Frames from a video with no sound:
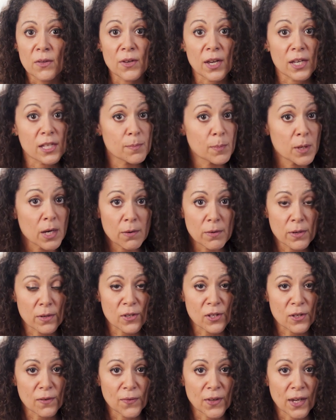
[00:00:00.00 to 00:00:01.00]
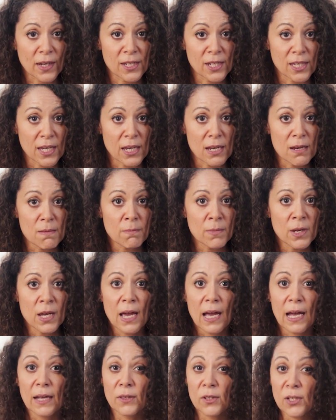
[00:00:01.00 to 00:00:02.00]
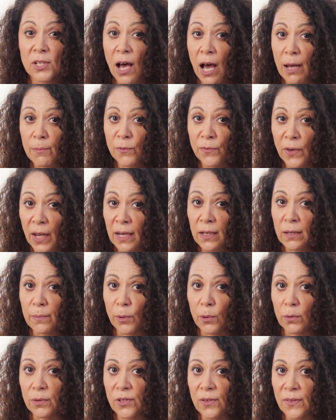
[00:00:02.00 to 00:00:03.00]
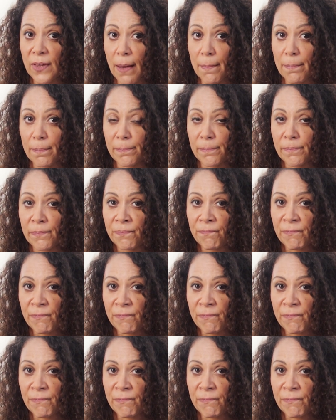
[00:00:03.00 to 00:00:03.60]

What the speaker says: the experience of their team, and the time available to them.